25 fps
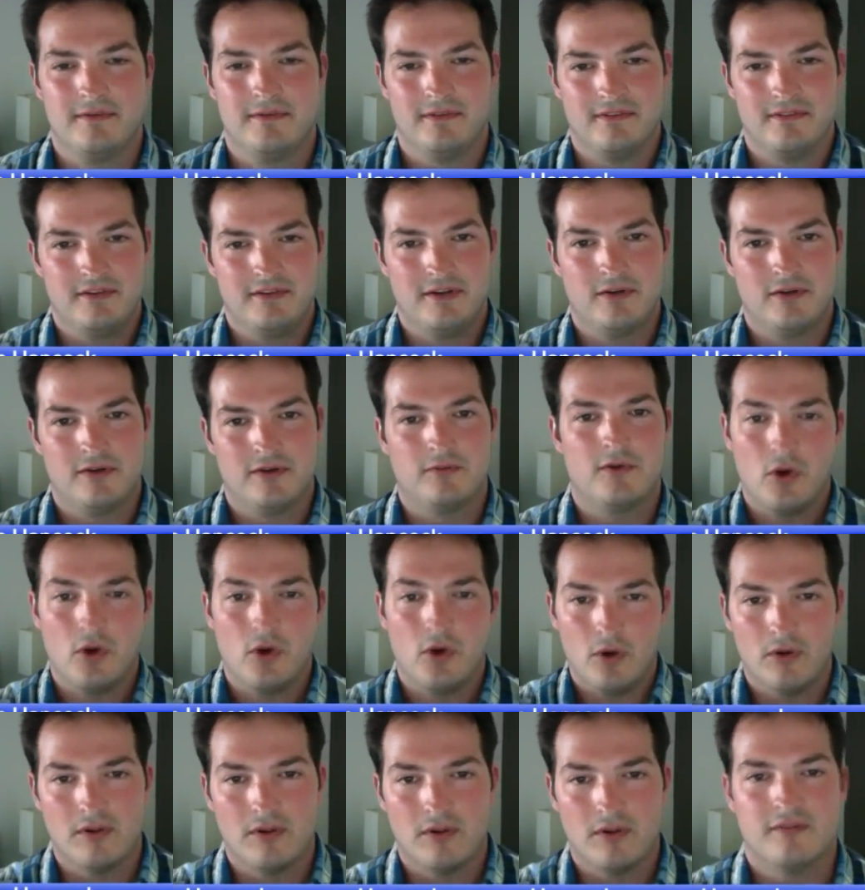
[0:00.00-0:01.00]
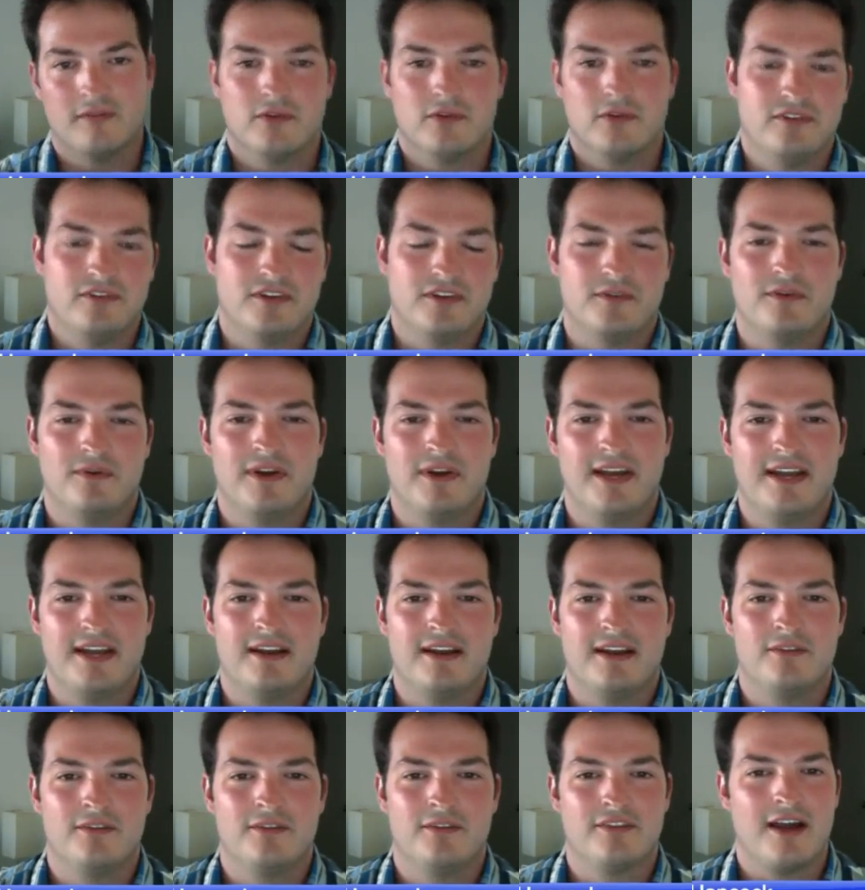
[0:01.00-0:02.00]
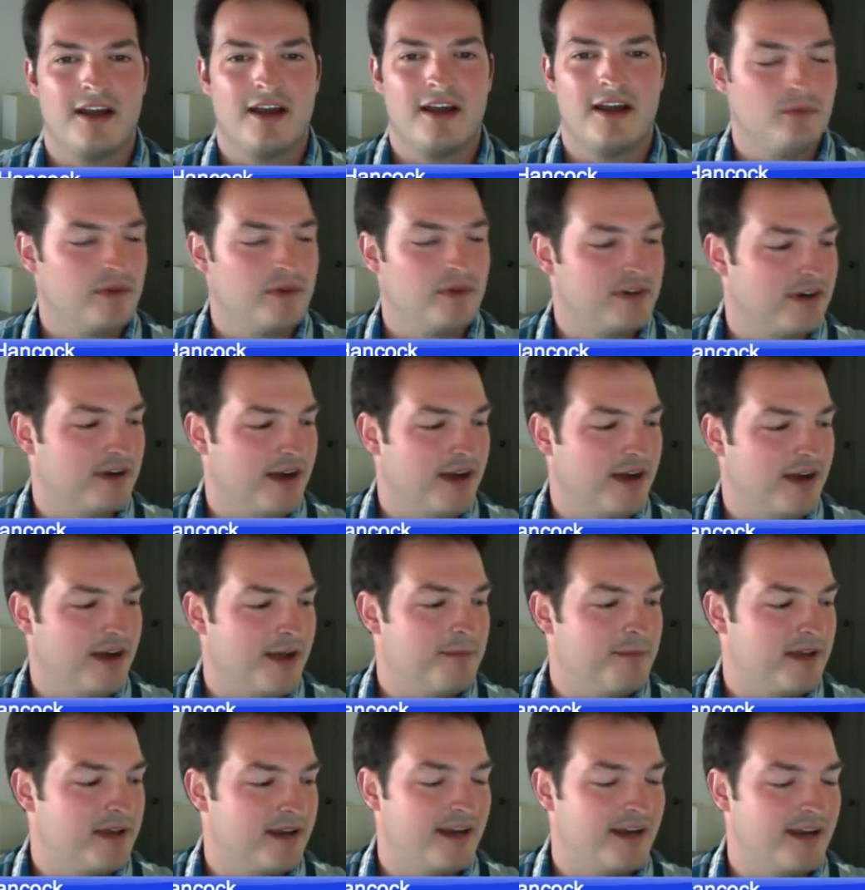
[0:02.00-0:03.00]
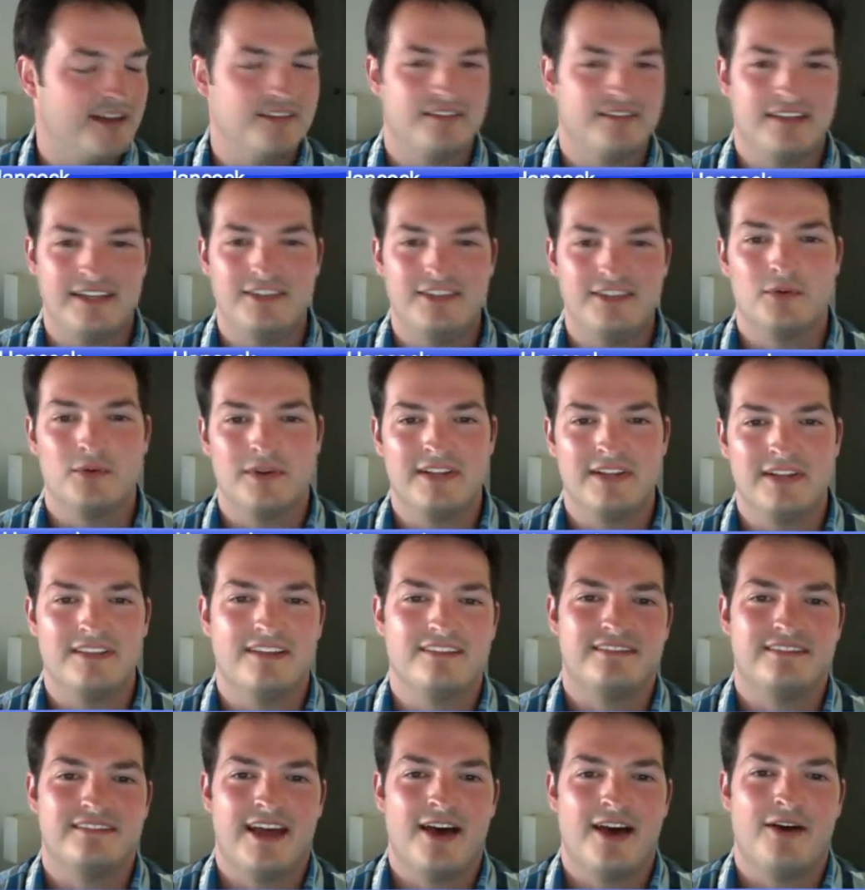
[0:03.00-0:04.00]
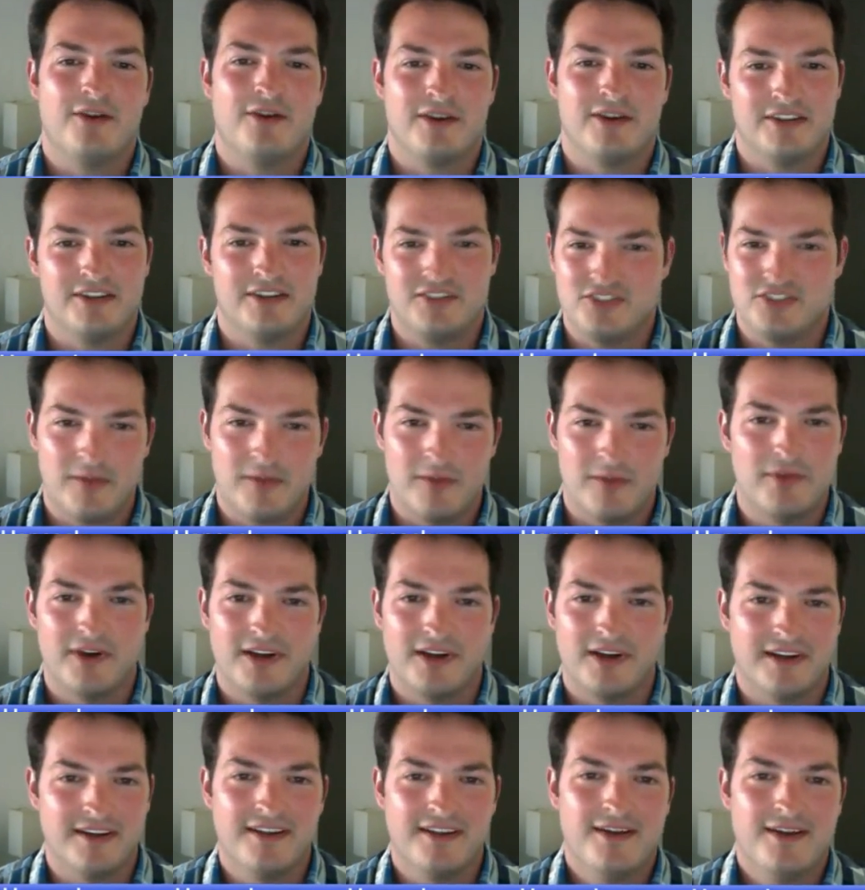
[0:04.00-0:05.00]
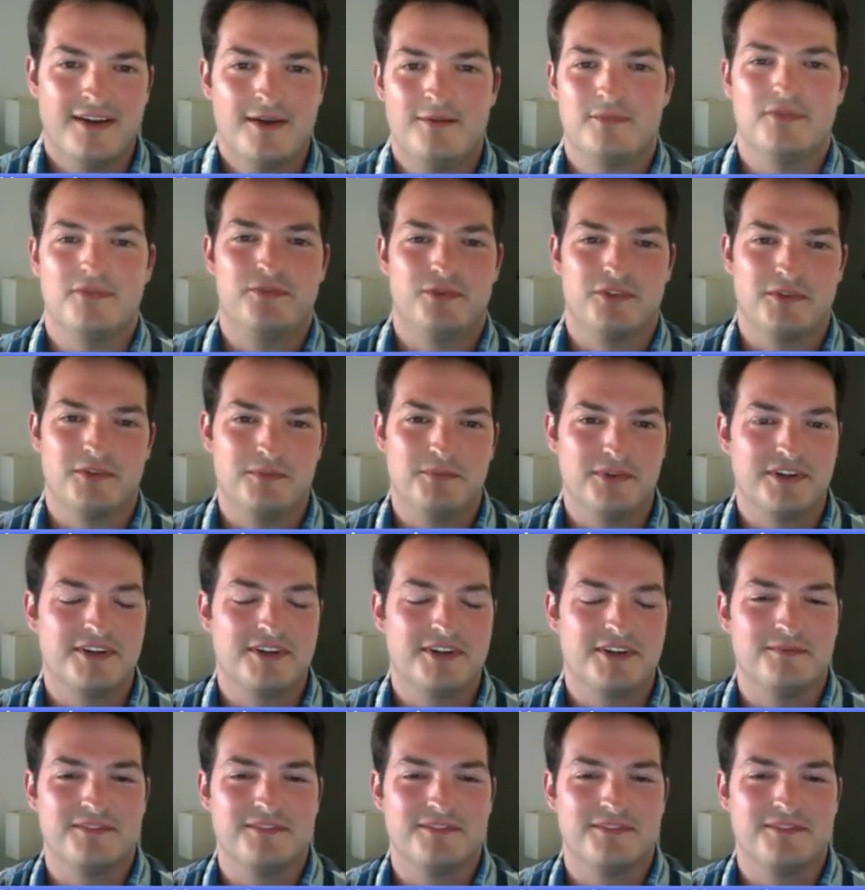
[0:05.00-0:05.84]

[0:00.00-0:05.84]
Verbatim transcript: you know goal of losing weight. I was like, I wonder, I bet I need to read this now. I'll get a jump on before the book comes